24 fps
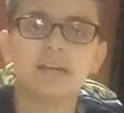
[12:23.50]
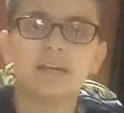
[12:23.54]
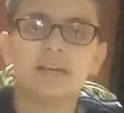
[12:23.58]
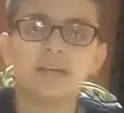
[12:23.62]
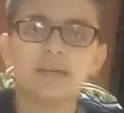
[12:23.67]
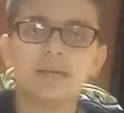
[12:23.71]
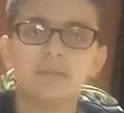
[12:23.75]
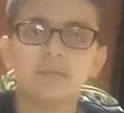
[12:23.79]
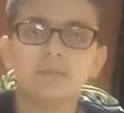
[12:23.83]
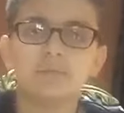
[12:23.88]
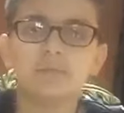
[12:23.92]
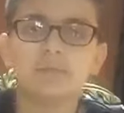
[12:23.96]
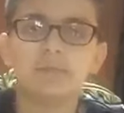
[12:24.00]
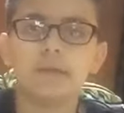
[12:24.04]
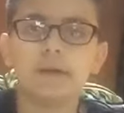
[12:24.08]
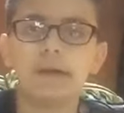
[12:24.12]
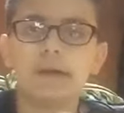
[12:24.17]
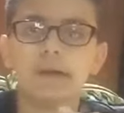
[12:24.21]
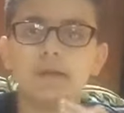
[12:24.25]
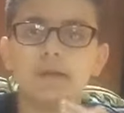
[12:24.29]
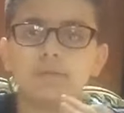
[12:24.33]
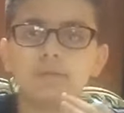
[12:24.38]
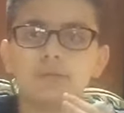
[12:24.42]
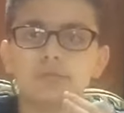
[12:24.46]
that
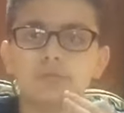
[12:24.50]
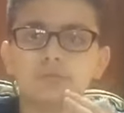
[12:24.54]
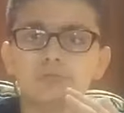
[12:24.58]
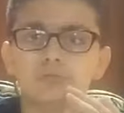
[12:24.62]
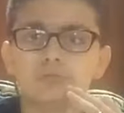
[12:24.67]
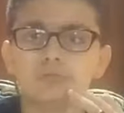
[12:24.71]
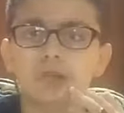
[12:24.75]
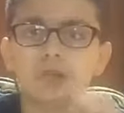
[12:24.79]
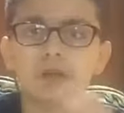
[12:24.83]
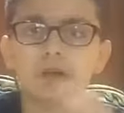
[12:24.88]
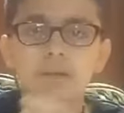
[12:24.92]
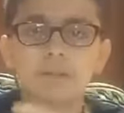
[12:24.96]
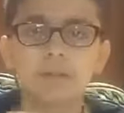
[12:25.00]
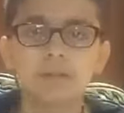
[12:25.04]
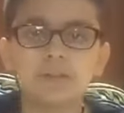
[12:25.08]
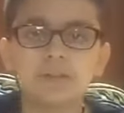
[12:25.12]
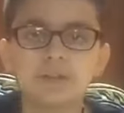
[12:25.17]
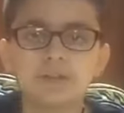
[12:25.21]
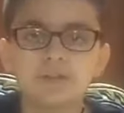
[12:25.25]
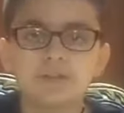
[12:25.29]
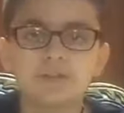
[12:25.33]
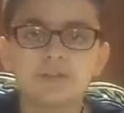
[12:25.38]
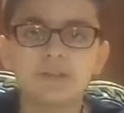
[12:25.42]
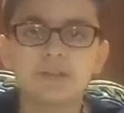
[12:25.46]
talk about their
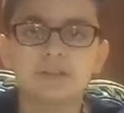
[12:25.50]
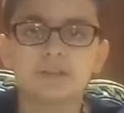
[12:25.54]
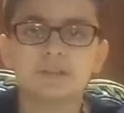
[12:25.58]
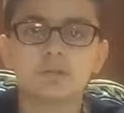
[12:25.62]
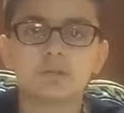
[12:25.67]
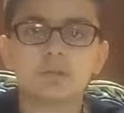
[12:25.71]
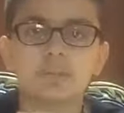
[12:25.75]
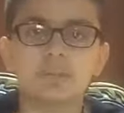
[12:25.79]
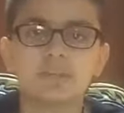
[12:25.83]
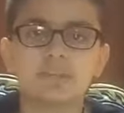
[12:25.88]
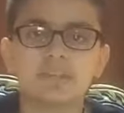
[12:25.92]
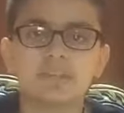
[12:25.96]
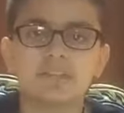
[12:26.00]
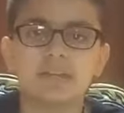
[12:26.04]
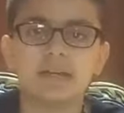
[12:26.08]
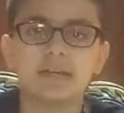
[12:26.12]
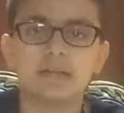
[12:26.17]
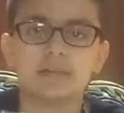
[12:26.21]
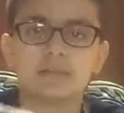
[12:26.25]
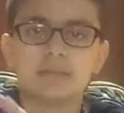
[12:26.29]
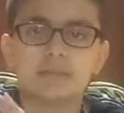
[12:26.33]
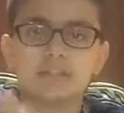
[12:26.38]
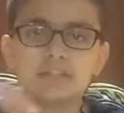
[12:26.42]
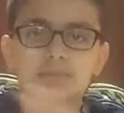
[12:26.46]
friends, the ones that
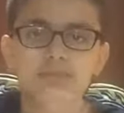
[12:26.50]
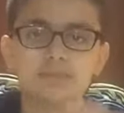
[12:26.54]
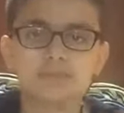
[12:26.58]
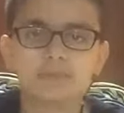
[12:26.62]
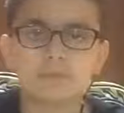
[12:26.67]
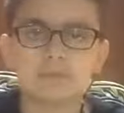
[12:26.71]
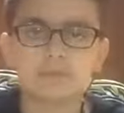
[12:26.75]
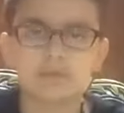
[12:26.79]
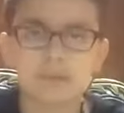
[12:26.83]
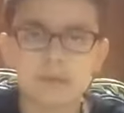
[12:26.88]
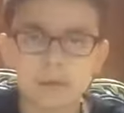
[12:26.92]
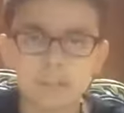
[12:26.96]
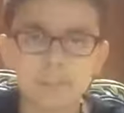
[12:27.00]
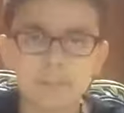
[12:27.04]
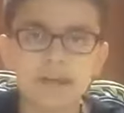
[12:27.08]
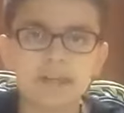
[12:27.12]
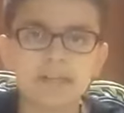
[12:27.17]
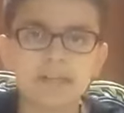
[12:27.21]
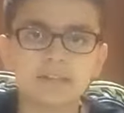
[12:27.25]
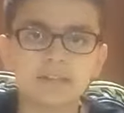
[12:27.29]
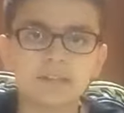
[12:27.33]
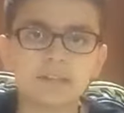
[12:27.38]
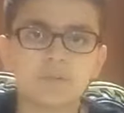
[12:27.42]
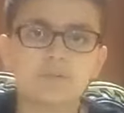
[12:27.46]
dis abandon their
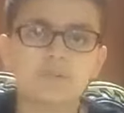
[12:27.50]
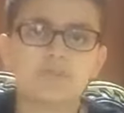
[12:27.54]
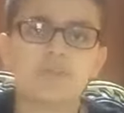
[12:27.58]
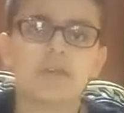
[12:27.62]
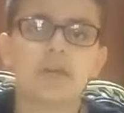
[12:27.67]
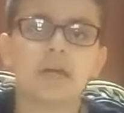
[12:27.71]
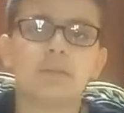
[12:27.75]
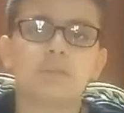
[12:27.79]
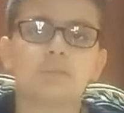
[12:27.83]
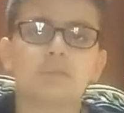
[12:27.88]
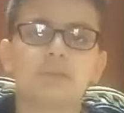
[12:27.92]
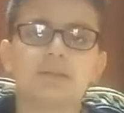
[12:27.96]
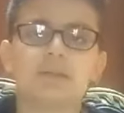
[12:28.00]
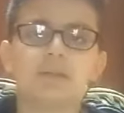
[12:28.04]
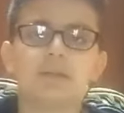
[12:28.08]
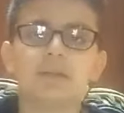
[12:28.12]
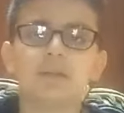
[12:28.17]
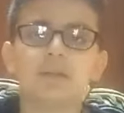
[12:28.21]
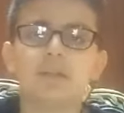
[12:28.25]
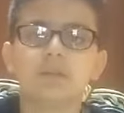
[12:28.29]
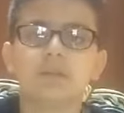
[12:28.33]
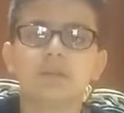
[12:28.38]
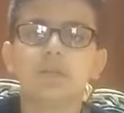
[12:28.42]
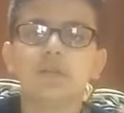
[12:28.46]
family, the
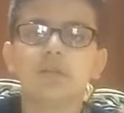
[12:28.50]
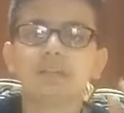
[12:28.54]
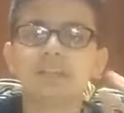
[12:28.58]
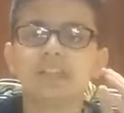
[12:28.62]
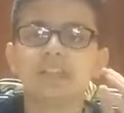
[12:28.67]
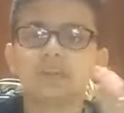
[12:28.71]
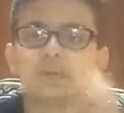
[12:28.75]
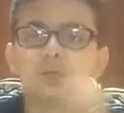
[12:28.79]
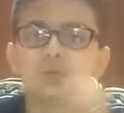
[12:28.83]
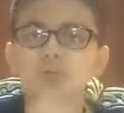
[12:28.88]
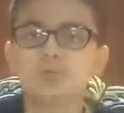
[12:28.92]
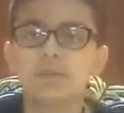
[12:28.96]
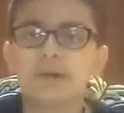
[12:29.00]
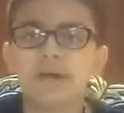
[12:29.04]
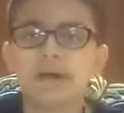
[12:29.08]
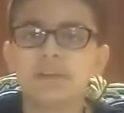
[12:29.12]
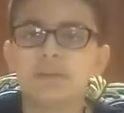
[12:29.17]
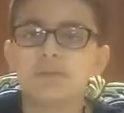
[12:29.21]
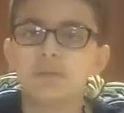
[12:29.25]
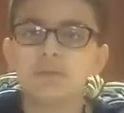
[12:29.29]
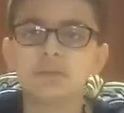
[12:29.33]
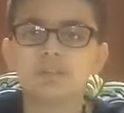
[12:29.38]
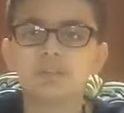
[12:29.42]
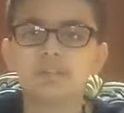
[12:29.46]
ones that do bad, the ones
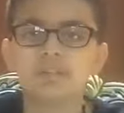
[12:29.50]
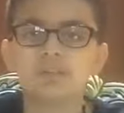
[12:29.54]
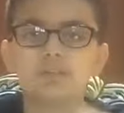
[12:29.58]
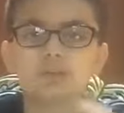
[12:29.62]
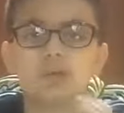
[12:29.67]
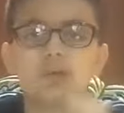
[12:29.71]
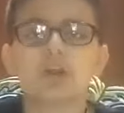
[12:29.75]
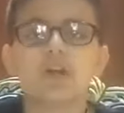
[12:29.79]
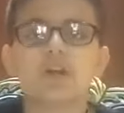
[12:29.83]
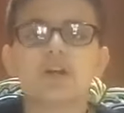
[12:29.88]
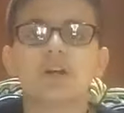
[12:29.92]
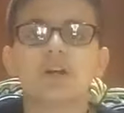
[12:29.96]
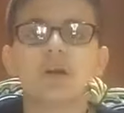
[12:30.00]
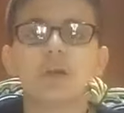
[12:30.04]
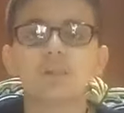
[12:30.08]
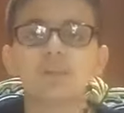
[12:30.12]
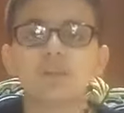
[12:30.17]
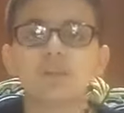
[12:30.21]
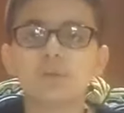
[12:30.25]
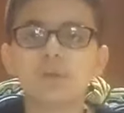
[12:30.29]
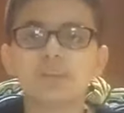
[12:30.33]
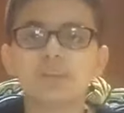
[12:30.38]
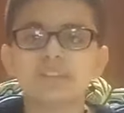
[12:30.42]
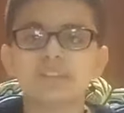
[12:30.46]
that do haram, the ones
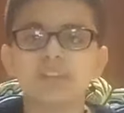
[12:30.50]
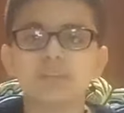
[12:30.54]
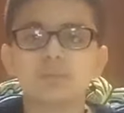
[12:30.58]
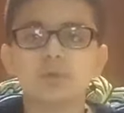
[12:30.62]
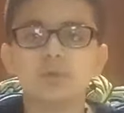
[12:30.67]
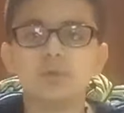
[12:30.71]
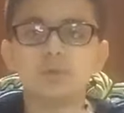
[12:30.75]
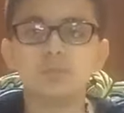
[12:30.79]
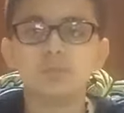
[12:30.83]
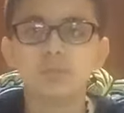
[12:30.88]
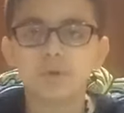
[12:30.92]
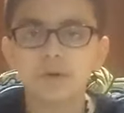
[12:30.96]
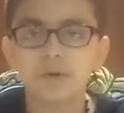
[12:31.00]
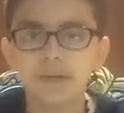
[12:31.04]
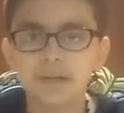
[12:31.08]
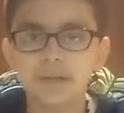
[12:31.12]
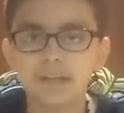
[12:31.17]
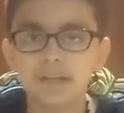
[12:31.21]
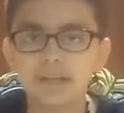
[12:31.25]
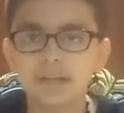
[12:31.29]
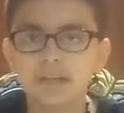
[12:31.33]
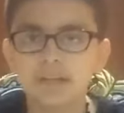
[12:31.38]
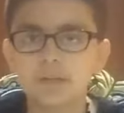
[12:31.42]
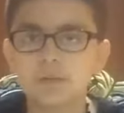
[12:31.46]
that don't pray,
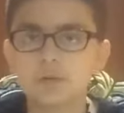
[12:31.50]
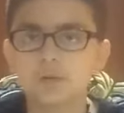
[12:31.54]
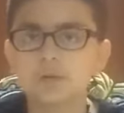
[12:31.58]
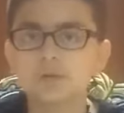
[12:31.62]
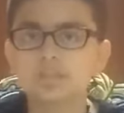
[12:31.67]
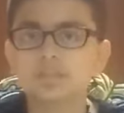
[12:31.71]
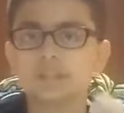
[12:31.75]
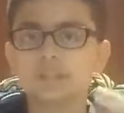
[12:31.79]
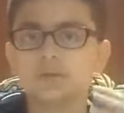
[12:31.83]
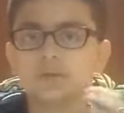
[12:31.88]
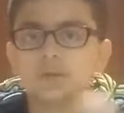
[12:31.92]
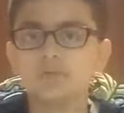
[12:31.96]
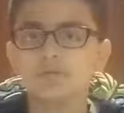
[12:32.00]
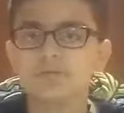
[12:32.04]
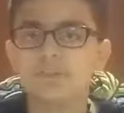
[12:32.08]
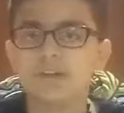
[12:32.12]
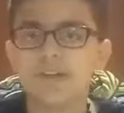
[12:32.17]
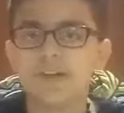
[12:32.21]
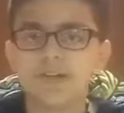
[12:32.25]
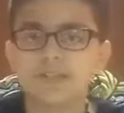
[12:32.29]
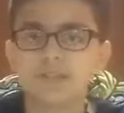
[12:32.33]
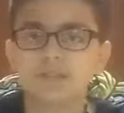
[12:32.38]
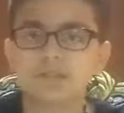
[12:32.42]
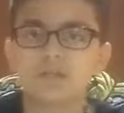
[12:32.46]
the ones that don't fast,
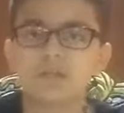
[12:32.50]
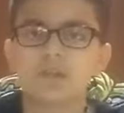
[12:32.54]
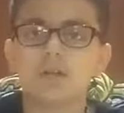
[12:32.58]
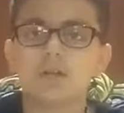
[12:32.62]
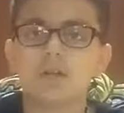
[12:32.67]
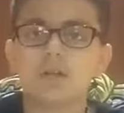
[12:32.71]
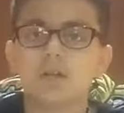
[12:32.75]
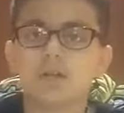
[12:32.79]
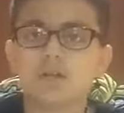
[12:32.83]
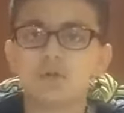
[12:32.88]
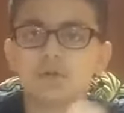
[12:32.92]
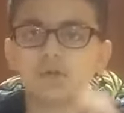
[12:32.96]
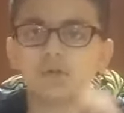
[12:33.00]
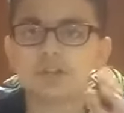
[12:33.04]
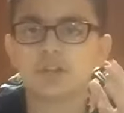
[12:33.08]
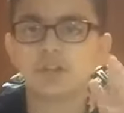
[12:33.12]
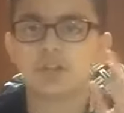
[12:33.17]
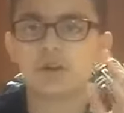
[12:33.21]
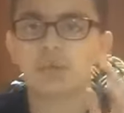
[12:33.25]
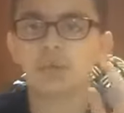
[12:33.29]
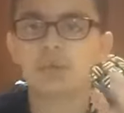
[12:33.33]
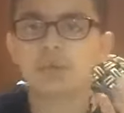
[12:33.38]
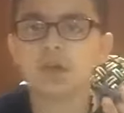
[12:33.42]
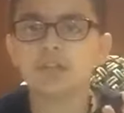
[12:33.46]
those are the
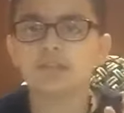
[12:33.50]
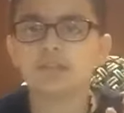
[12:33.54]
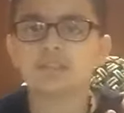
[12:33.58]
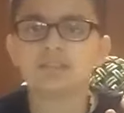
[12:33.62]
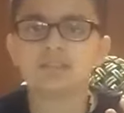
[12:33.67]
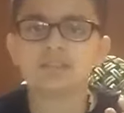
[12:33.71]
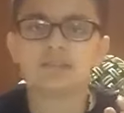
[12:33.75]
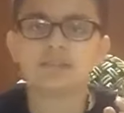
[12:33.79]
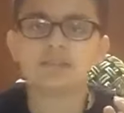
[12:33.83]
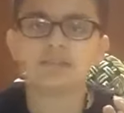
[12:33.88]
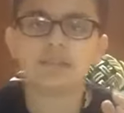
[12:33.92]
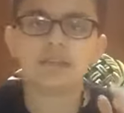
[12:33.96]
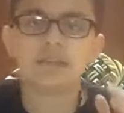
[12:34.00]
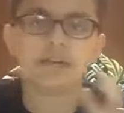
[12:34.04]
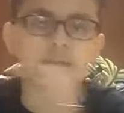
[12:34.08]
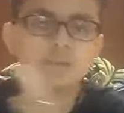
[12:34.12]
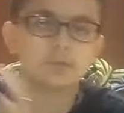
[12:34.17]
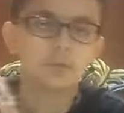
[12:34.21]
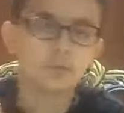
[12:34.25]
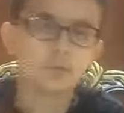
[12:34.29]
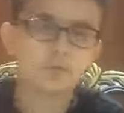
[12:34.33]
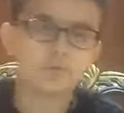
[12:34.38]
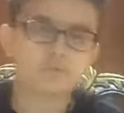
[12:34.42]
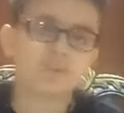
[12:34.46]
ones that don't
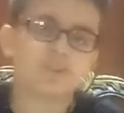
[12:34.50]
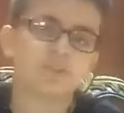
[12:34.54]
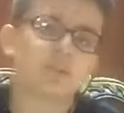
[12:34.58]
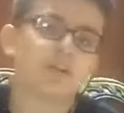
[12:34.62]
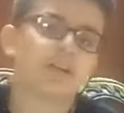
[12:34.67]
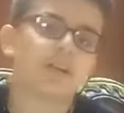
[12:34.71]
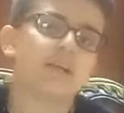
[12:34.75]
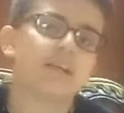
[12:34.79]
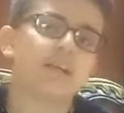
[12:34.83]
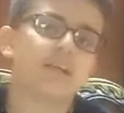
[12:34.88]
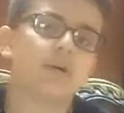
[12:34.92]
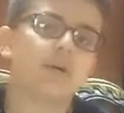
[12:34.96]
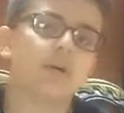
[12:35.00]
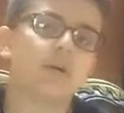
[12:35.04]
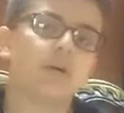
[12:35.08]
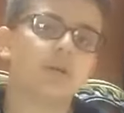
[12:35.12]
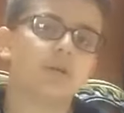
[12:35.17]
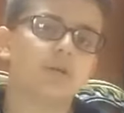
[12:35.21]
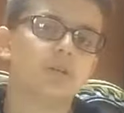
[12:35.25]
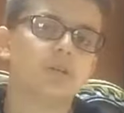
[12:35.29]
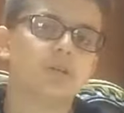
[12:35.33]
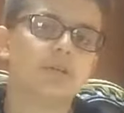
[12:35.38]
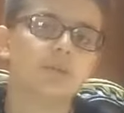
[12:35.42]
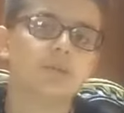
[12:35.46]
fear God at all.
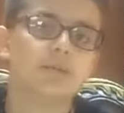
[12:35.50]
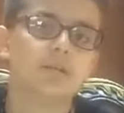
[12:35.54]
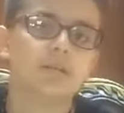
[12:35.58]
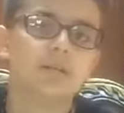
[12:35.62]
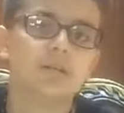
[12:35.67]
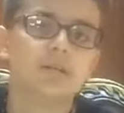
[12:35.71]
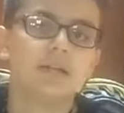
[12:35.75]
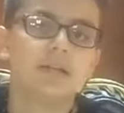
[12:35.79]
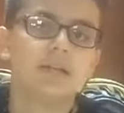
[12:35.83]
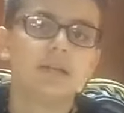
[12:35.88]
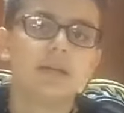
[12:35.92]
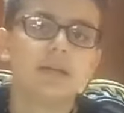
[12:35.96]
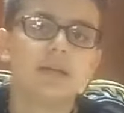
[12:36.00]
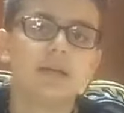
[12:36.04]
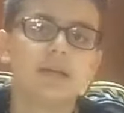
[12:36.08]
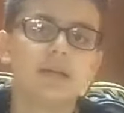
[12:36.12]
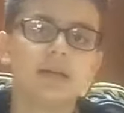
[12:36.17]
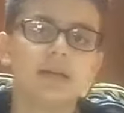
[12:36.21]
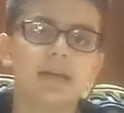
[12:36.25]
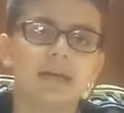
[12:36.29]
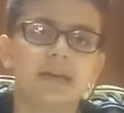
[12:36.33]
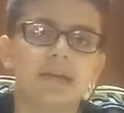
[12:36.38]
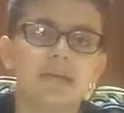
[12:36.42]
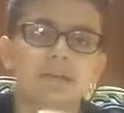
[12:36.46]

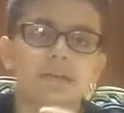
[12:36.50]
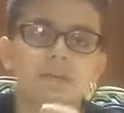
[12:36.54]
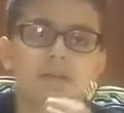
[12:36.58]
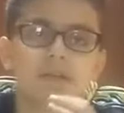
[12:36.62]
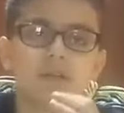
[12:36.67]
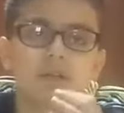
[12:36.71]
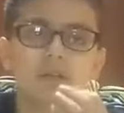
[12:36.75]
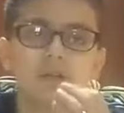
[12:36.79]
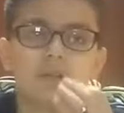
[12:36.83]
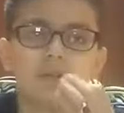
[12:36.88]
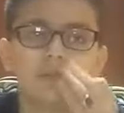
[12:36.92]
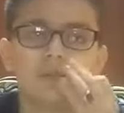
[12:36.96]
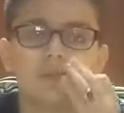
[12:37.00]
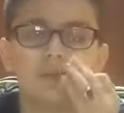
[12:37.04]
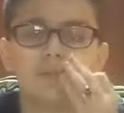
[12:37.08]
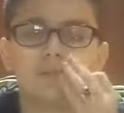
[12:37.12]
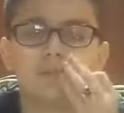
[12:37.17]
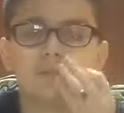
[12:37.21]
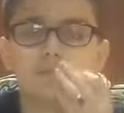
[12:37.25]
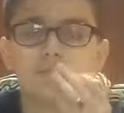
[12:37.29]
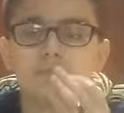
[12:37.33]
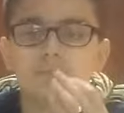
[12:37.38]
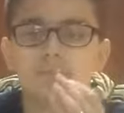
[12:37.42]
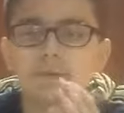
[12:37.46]
And
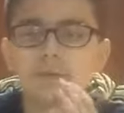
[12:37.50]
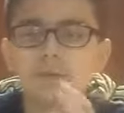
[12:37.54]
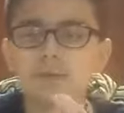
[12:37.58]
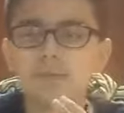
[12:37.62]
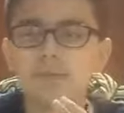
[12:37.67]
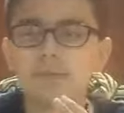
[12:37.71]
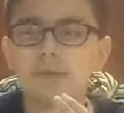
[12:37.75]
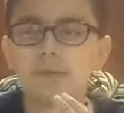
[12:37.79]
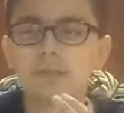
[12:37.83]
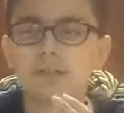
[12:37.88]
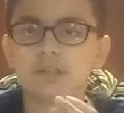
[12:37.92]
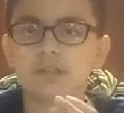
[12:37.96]
pretty much,